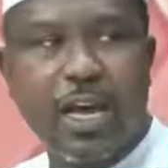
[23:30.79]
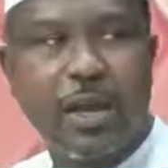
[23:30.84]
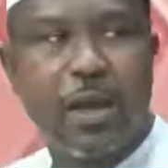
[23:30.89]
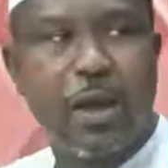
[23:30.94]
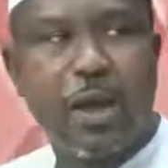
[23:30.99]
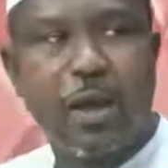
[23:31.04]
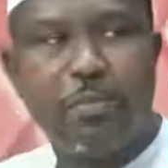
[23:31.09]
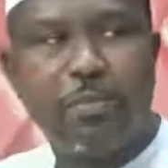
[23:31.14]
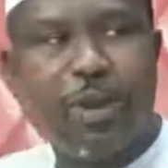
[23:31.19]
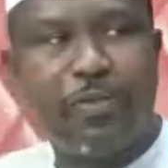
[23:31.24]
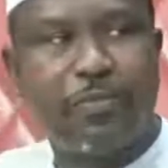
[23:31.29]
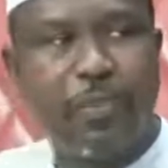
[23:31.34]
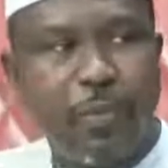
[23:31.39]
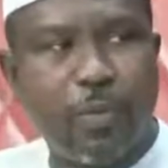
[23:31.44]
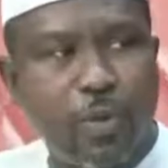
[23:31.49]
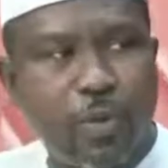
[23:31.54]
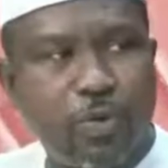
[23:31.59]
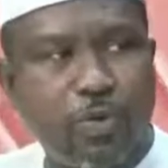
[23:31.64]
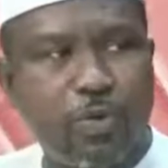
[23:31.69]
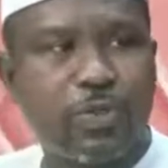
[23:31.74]
being from Ogun
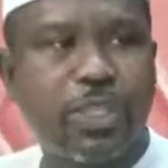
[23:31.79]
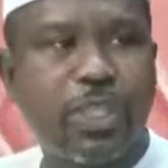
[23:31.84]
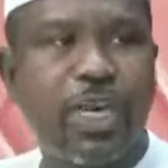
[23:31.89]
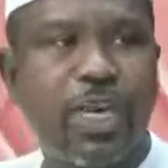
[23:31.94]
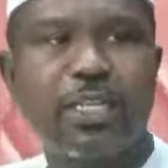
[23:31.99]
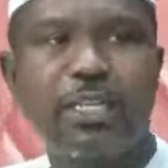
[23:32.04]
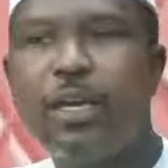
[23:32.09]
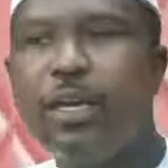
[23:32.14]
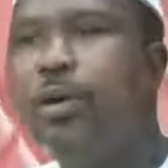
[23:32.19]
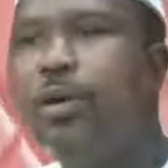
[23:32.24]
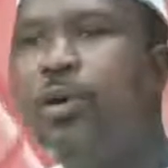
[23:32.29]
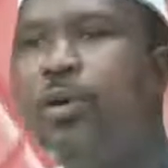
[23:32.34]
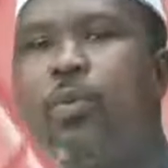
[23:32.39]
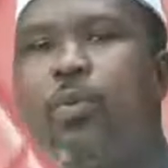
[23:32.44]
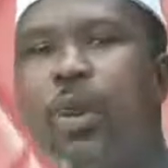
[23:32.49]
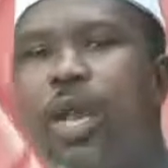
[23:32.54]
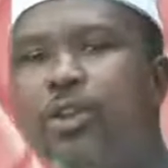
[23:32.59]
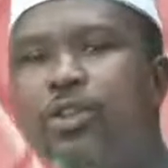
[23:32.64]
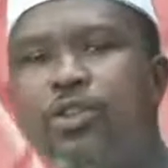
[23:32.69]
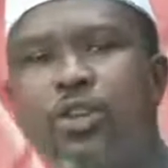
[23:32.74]
State, whether you
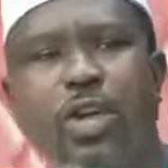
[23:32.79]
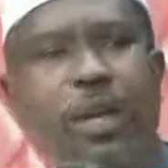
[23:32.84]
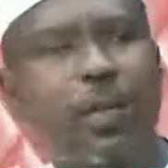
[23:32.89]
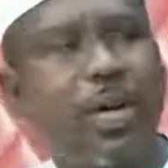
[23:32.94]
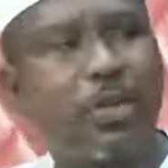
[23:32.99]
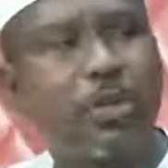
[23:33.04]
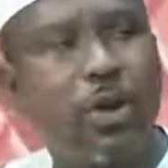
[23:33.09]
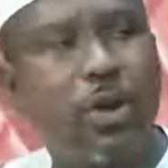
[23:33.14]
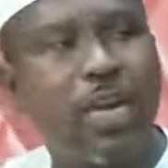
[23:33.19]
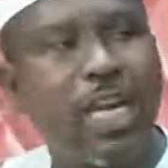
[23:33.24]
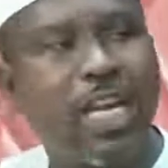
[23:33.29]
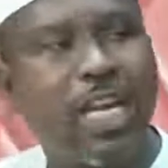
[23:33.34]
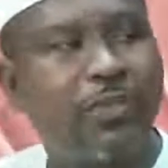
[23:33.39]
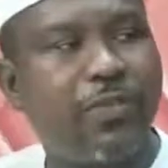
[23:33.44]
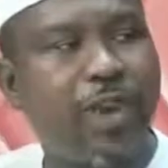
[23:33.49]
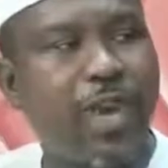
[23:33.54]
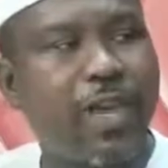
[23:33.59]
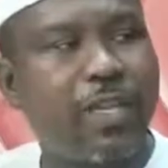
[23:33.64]
talk about other spheres,